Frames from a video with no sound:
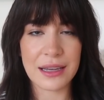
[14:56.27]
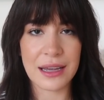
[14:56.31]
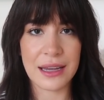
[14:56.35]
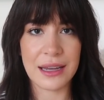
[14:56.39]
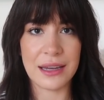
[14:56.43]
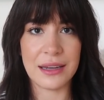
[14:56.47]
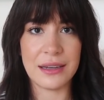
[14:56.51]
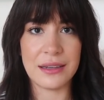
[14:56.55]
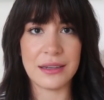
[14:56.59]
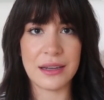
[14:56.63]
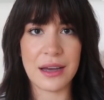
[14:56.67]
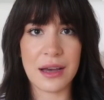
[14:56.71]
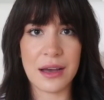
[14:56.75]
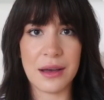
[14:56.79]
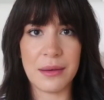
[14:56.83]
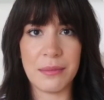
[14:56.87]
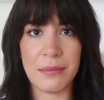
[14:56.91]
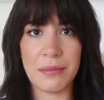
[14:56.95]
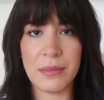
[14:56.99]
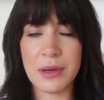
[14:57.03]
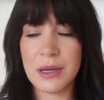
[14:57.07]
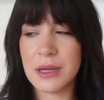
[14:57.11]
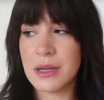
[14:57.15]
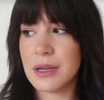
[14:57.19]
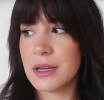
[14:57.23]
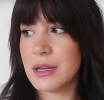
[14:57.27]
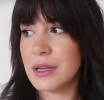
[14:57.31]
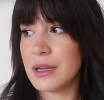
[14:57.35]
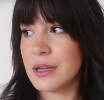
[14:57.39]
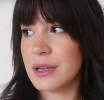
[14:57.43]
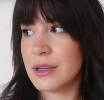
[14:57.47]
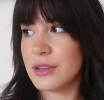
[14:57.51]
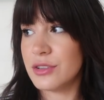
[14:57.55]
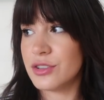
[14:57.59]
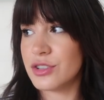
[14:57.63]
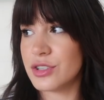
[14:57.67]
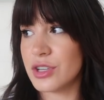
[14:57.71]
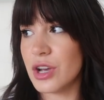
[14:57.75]
And
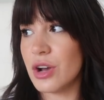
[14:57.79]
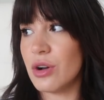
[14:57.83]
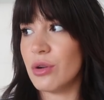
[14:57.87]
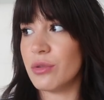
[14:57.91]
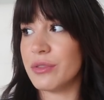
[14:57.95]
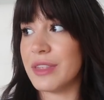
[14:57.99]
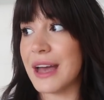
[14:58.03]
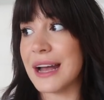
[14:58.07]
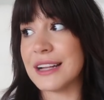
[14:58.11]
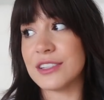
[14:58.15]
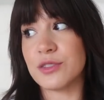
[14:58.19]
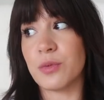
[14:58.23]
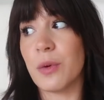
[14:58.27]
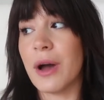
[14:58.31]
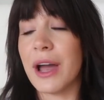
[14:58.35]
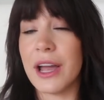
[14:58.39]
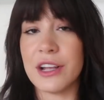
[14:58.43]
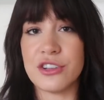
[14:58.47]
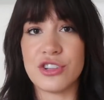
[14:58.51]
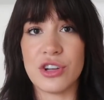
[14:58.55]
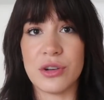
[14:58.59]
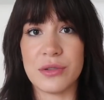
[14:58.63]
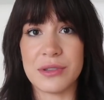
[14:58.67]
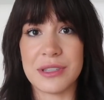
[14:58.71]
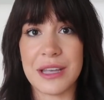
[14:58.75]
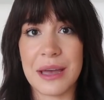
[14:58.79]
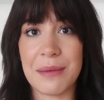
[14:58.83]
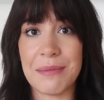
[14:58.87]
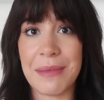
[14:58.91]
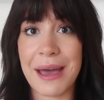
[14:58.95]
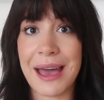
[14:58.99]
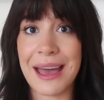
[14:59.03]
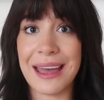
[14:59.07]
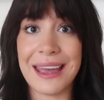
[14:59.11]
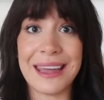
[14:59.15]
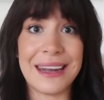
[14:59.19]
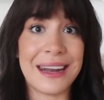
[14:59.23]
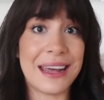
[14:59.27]
so that's why I chose that
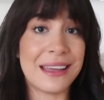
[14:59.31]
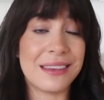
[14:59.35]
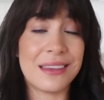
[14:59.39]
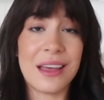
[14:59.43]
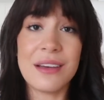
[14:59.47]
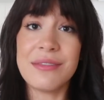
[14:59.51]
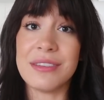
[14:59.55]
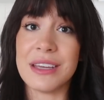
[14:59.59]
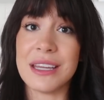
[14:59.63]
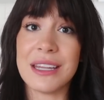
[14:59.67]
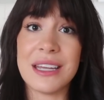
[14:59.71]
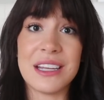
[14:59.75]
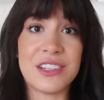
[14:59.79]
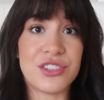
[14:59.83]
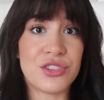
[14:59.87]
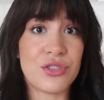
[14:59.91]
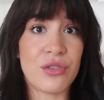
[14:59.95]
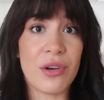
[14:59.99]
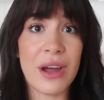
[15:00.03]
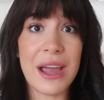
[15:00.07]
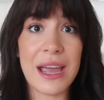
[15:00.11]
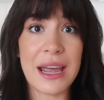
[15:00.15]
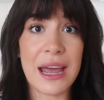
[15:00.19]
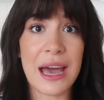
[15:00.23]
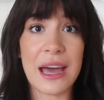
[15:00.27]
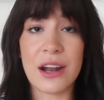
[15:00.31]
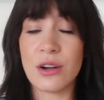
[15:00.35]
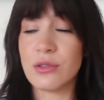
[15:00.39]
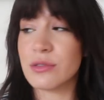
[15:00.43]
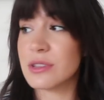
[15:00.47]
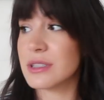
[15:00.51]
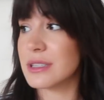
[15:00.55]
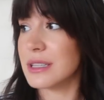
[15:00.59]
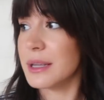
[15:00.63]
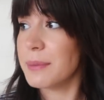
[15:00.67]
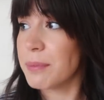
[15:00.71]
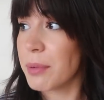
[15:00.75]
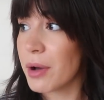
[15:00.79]
mat. And I love it. It's great. I don't
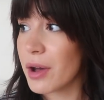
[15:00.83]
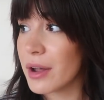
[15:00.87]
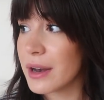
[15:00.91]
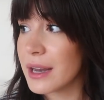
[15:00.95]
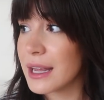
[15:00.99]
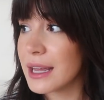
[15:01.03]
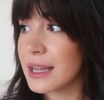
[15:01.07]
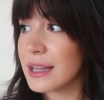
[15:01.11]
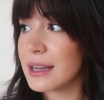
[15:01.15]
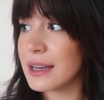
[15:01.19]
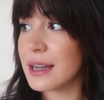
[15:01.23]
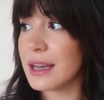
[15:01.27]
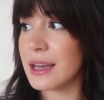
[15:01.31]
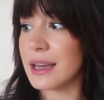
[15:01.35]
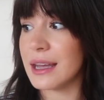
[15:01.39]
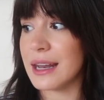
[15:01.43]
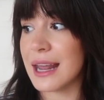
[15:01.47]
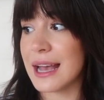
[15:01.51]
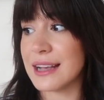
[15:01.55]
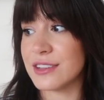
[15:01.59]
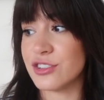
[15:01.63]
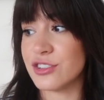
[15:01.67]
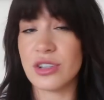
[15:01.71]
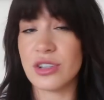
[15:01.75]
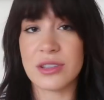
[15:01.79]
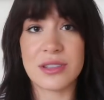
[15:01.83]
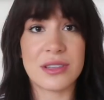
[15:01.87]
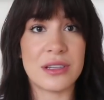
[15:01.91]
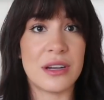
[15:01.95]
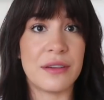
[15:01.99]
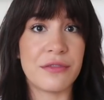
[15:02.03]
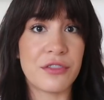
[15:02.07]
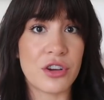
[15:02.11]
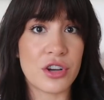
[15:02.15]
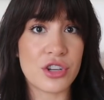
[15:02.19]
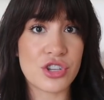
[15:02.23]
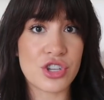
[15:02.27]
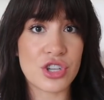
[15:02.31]
slip on it. It just
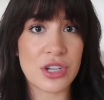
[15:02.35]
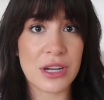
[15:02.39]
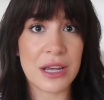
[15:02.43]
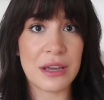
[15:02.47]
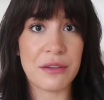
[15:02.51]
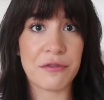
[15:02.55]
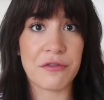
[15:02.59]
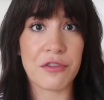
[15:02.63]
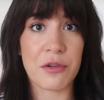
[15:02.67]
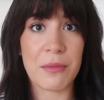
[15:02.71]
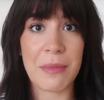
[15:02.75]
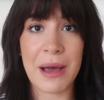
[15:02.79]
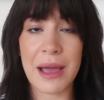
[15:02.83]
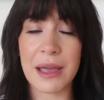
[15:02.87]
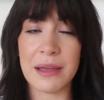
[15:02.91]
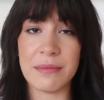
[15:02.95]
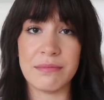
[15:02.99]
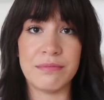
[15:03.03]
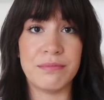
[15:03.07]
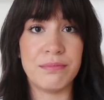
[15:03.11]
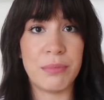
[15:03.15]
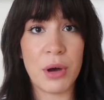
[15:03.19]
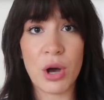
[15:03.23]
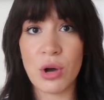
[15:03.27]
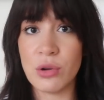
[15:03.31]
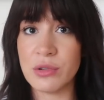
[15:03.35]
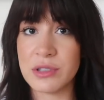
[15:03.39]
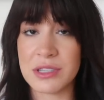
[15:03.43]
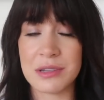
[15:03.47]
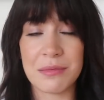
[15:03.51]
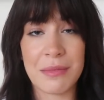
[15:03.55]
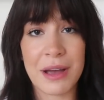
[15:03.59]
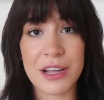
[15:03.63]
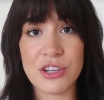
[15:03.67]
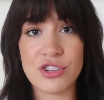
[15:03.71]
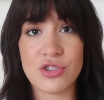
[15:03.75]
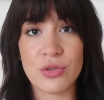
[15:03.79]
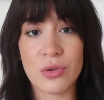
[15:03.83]
enough cushioning for my bones
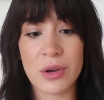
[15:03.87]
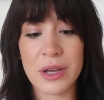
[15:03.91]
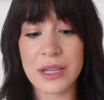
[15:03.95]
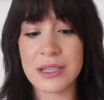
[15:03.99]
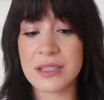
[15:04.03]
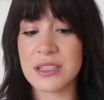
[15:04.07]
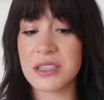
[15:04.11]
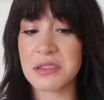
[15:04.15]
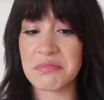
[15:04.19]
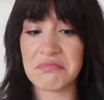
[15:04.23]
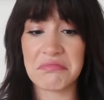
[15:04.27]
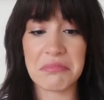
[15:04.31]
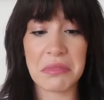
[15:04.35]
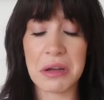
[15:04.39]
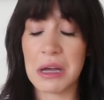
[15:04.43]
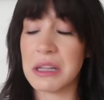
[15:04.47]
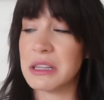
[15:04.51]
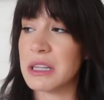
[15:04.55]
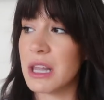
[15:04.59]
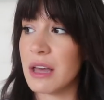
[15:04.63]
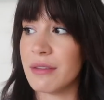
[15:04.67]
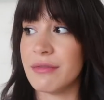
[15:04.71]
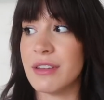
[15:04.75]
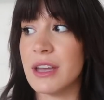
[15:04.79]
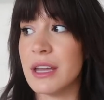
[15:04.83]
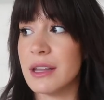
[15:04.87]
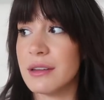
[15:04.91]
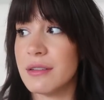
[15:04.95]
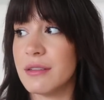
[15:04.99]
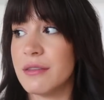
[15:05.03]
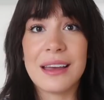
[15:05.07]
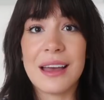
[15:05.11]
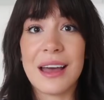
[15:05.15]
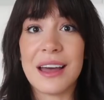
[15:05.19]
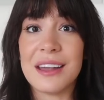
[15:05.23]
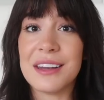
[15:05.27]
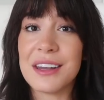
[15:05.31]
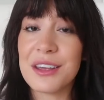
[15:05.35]
and my joints. Love it.
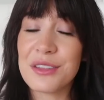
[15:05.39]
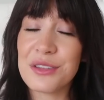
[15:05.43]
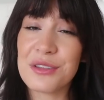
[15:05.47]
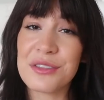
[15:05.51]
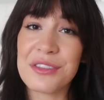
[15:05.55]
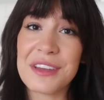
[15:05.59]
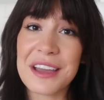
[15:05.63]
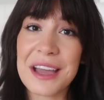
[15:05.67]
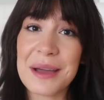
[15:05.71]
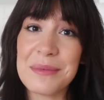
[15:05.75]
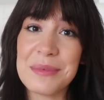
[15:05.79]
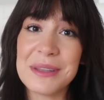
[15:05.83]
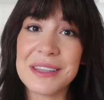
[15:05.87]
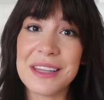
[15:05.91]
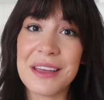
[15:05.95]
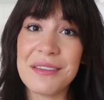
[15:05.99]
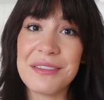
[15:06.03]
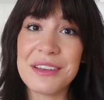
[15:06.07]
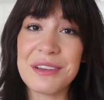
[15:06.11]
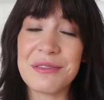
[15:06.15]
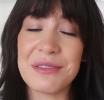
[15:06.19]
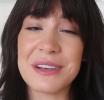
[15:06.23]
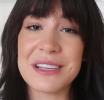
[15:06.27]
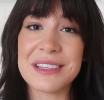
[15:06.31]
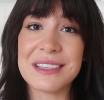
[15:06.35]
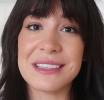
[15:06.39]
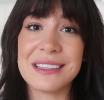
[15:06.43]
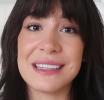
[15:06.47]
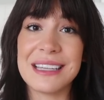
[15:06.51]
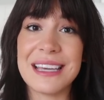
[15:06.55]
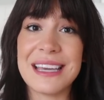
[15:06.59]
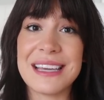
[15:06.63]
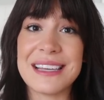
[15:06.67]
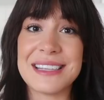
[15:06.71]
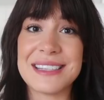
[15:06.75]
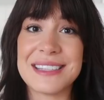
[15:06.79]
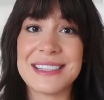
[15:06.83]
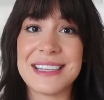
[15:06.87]
Another thing I've been loving
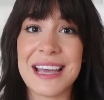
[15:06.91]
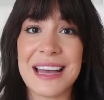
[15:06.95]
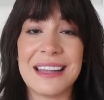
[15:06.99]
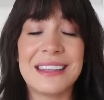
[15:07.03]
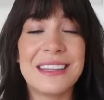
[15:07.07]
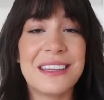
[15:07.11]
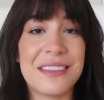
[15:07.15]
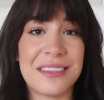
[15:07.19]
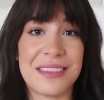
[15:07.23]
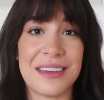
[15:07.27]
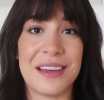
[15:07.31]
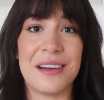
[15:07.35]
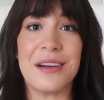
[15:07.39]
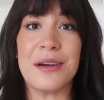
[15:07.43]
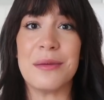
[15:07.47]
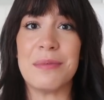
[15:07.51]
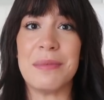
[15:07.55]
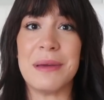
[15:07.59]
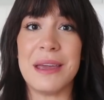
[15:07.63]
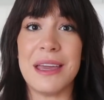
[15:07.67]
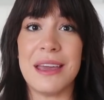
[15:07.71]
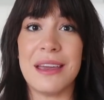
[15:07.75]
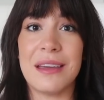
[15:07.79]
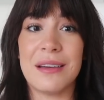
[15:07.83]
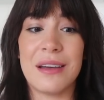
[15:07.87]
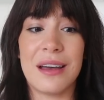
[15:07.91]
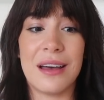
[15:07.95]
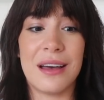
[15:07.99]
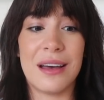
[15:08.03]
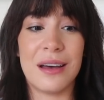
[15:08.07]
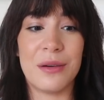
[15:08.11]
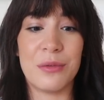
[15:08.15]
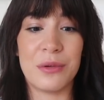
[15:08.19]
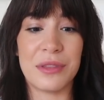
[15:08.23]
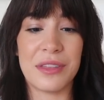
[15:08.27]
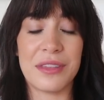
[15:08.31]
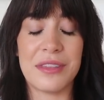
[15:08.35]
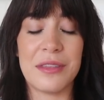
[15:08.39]
recently is teletherapy.
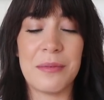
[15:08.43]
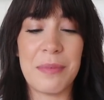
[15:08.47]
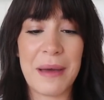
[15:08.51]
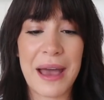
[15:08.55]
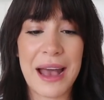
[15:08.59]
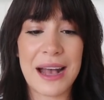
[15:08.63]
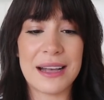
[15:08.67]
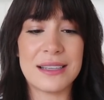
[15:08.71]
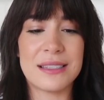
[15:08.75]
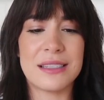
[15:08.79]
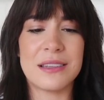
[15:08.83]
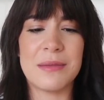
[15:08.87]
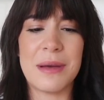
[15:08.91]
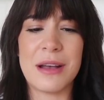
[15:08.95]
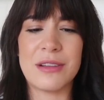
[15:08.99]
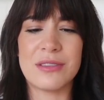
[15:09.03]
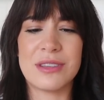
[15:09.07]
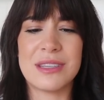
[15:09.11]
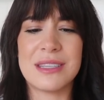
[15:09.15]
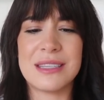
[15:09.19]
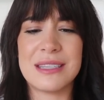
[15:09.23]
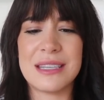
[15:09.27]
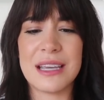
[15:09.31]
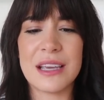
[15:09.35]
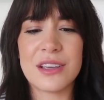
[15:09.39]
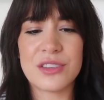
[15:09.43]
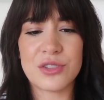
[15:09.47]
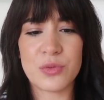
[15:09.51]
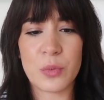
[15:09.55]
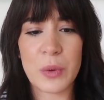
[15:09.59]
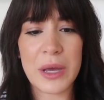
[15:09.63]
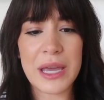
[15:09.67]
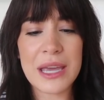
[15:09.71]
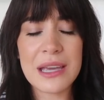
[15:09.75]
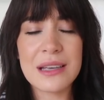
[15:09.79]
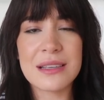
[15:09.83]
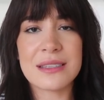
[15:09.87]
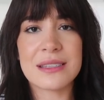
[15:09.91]
Within the past about 6
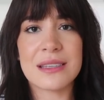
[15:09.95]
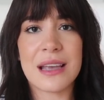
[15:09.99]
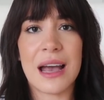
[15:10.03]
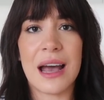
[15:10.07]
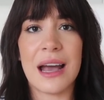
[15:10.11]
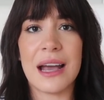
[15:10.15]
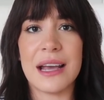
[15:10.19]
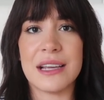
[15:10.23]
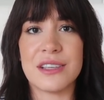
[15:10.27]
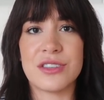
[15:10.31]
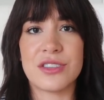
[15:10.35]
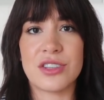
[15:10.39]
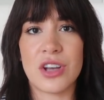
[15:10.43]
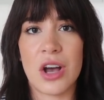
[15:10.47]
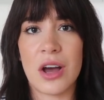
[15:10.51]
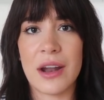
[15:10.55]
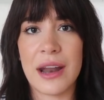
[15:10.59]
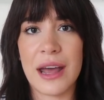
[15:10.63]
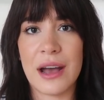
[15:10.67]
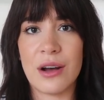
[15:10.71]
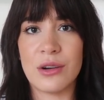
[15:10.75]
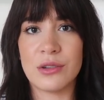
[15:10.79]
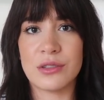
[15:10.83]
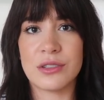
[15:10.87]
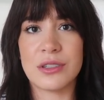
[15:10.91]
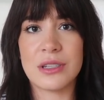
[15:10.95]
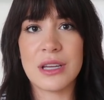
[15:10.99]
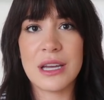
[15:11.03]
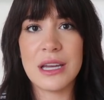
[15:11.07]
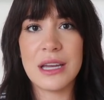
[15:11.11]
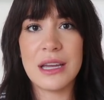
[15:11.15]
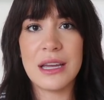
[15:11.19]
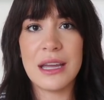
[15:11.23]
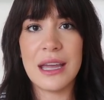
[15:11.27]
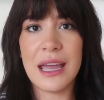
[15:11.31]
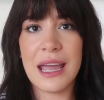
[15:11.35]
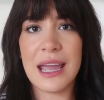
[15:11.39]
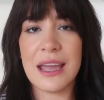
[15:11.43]
weeks, I sought out
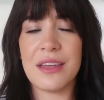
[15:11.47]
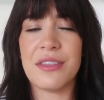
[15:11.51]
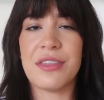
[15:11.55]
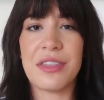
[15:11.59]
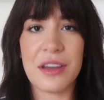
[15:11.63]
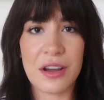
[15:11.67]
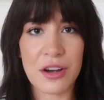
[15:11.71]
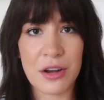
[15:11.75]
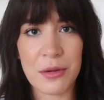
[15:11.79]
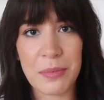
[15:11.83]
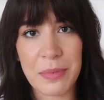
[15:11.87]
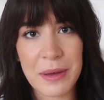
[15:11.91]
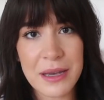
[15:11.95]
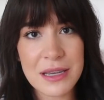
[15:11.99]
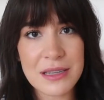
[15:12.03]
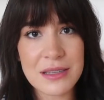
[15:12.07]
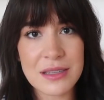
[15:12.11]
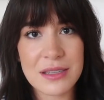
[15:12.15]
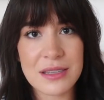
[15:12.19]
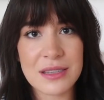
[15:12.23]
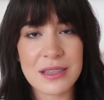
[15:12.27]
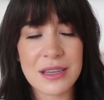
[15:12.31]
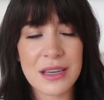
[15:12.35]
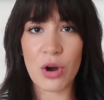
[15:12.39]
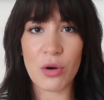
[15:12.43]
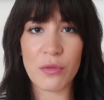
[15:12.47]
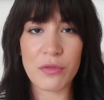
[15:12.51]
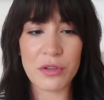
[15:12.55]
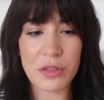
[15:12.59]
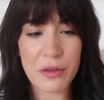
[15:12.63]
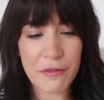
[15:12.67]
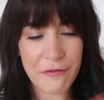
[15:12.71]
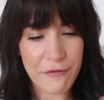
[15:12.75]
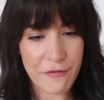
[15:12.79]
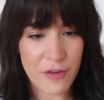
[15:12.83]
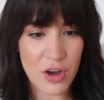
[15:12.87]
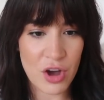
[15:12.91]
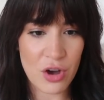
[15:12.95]
a therapist over
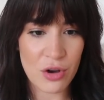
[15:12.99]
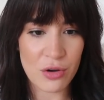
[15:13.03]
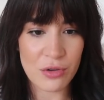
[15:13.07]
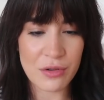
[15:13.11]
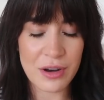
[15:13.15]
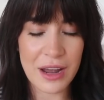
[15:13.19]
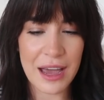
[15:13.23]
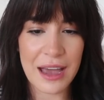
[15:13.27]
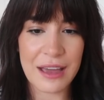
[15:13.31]
the phone.